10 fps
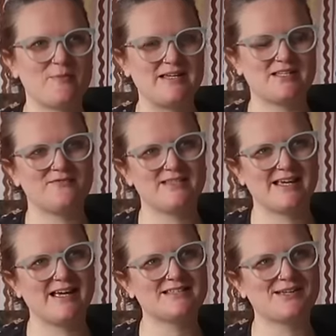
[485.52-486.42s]
for me to
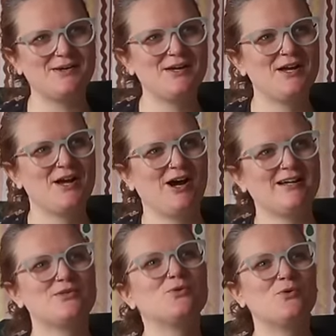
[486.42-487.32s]
visit it. So
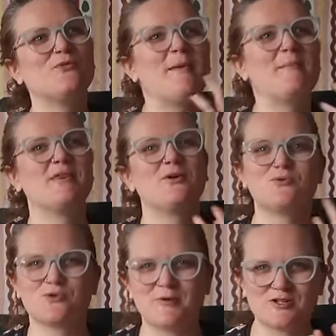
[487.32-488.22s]
I sort of remember the
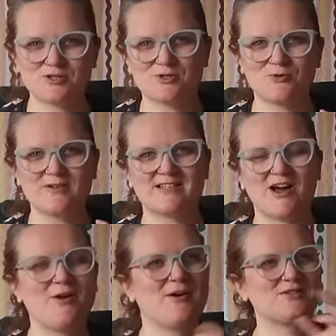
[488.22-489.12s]
order in which the stories go.
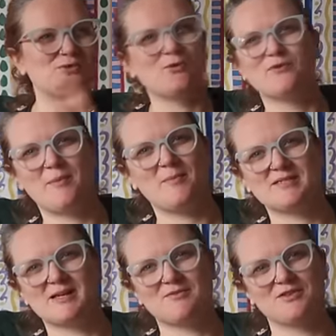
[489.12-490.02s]
I sort of remember
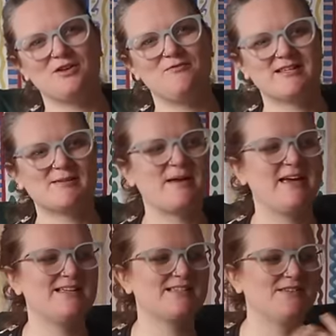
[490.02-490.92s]
some of the
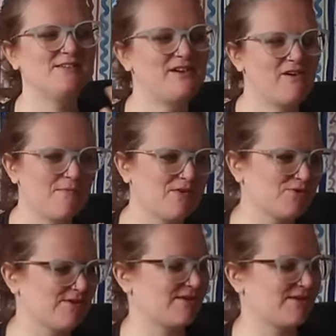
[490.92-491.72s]
recipes and the stories.